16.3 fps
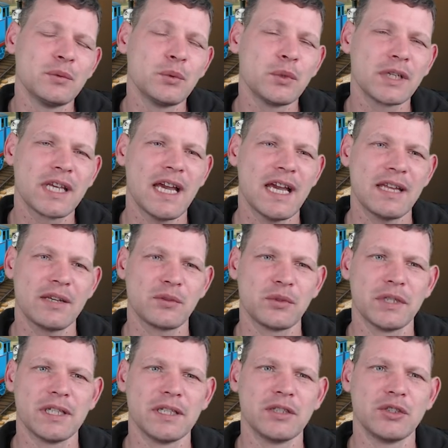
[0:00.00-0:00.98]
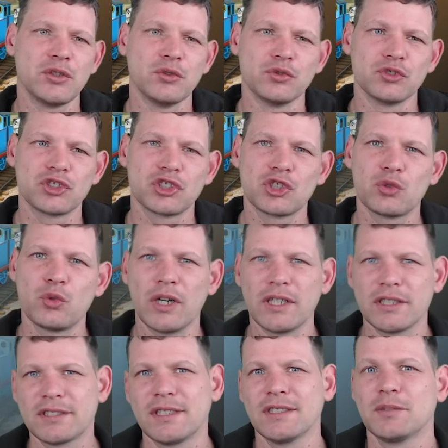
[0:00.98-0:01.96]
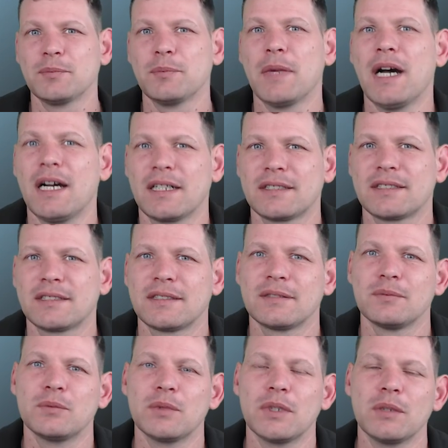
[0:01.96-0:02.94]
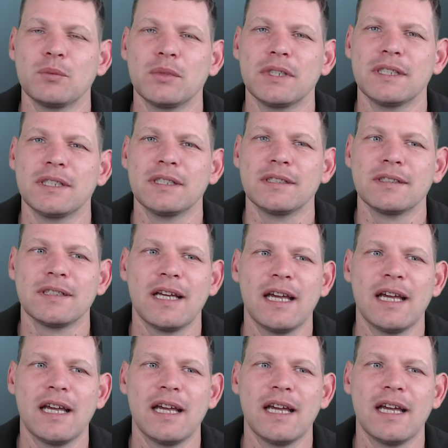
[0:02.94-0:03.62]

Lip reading: we can't really use question marks when we